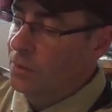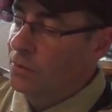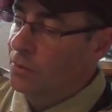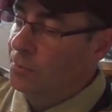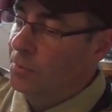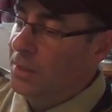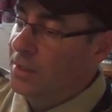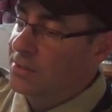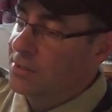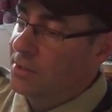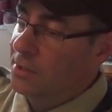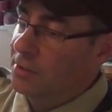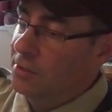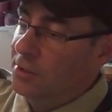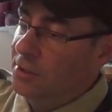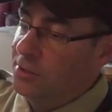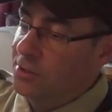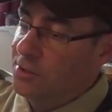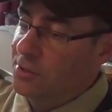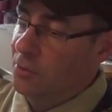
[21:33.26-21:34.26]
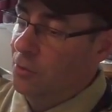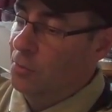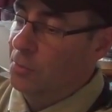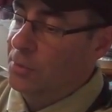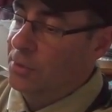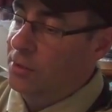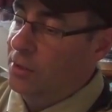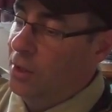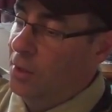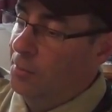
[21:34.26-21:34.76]
you basically just
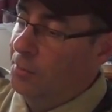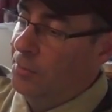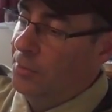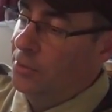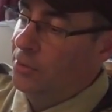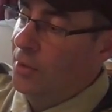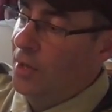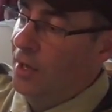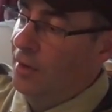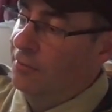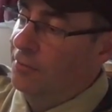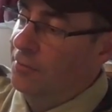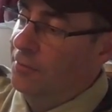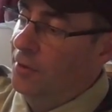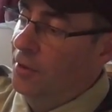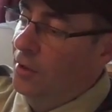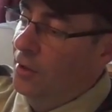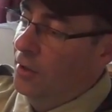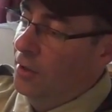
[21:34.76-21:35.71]
open it up and you have